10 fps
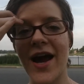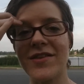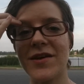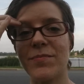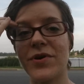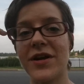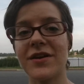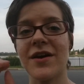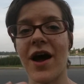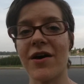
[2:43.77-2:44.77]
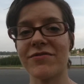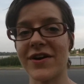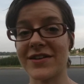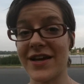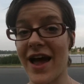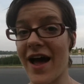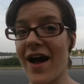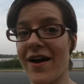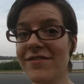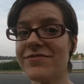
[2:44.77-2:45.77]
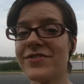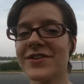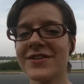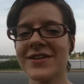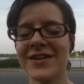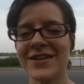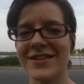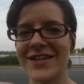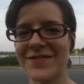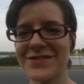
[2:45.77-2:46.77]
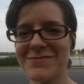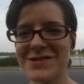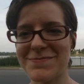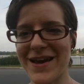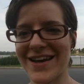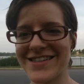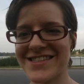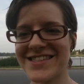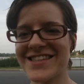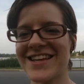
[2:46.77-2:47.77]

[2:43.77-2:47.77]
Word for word: and then put I'll finally have, leave some space,